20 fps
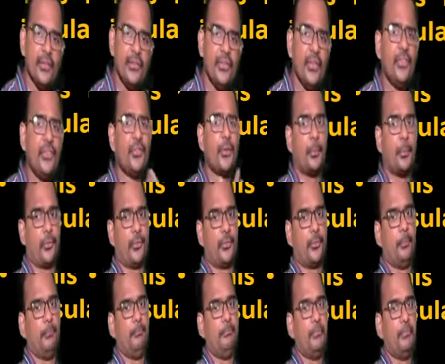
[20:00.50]

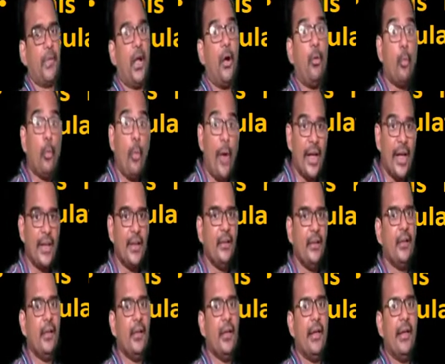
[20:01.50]
systems,
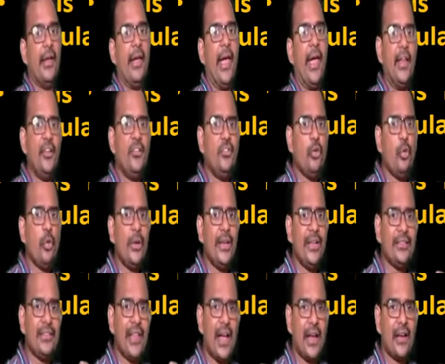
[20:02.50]
while
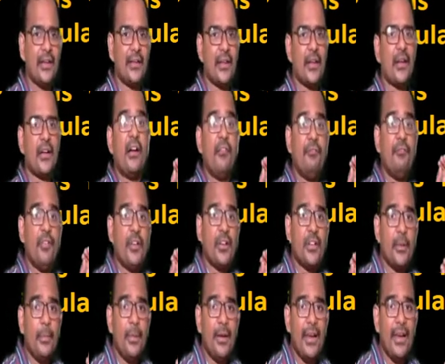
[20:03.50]
ensuring that
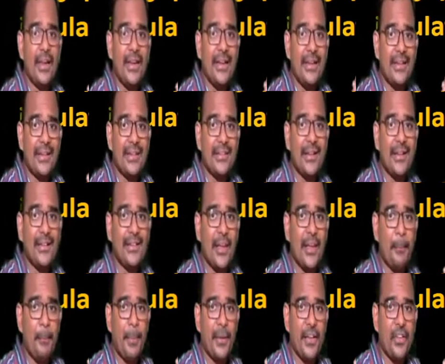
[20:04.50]
comfortable internal
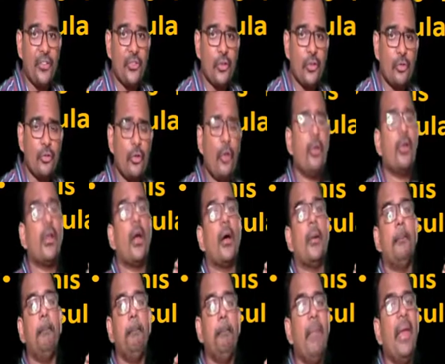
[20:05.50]
temperatures
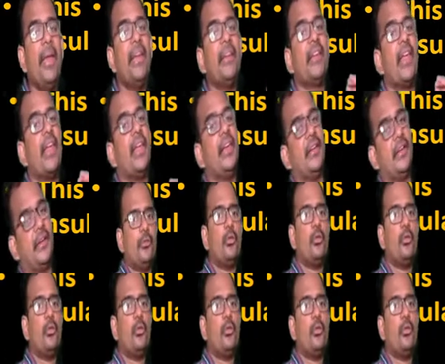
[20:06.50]
are maintained.